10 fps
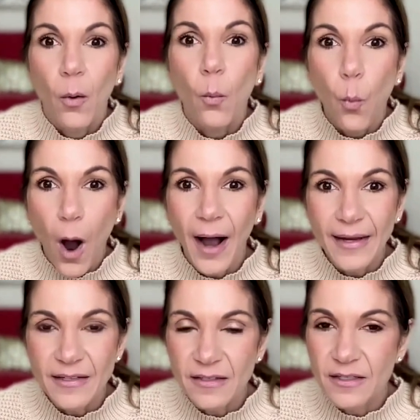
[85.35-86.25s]
why
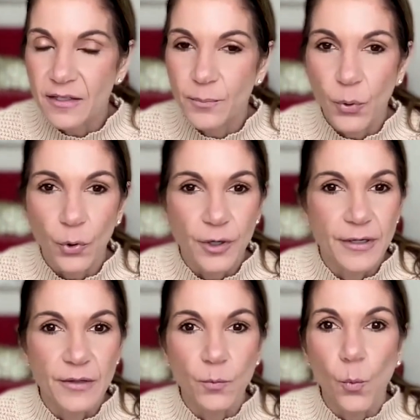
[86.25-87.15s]
is this
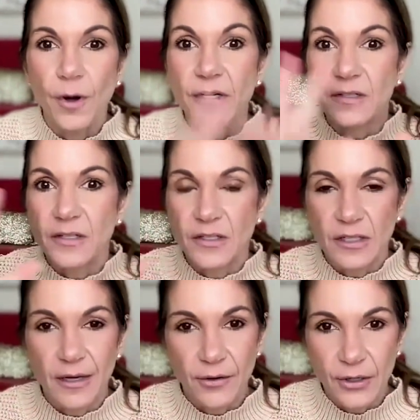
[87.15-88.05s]
important and what does this
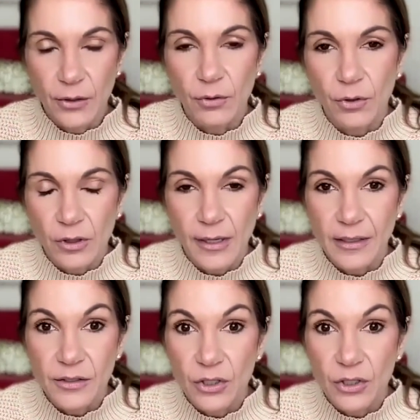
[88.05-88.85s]
scenario look like?